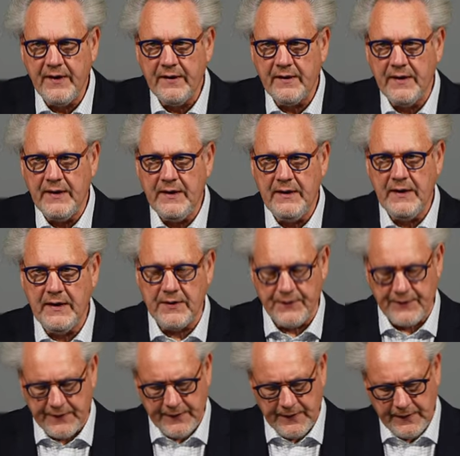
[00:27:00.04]

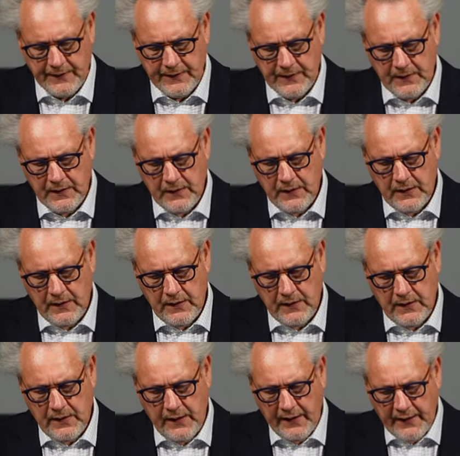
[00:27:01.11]
iniquity
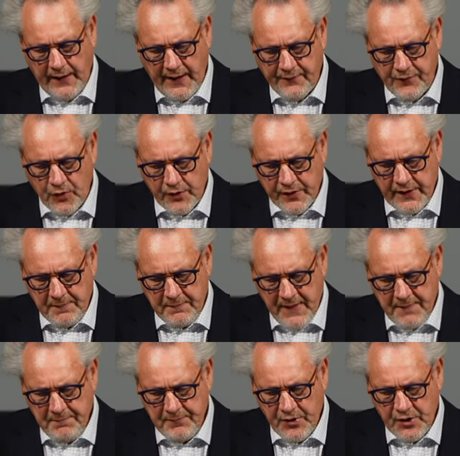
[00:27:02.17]
and I will
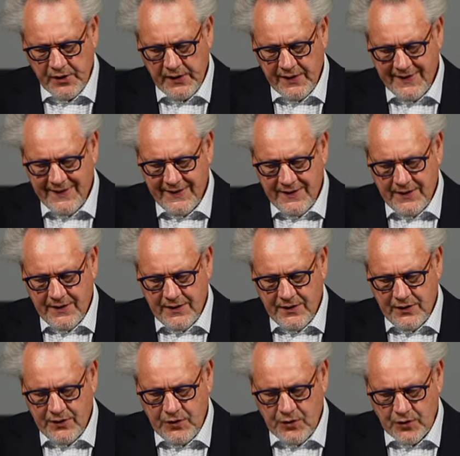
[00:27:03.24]
remember
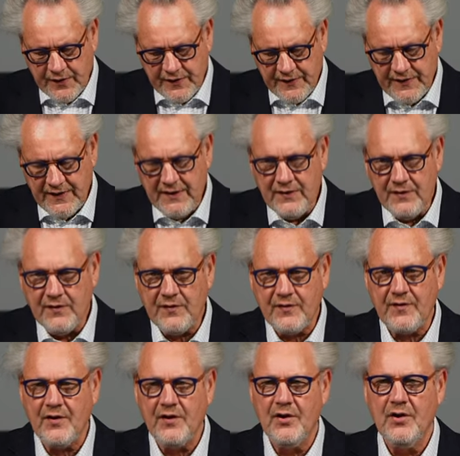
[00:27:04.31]
your sins
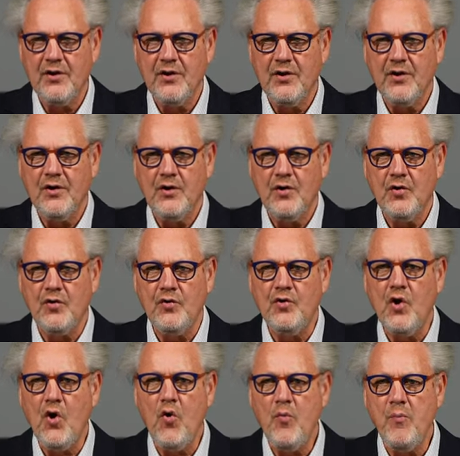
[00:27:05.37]

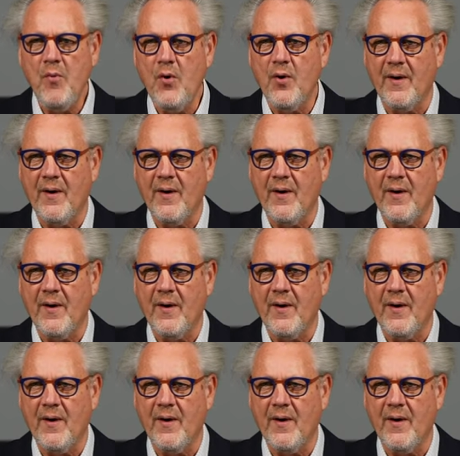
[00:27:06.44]
no more.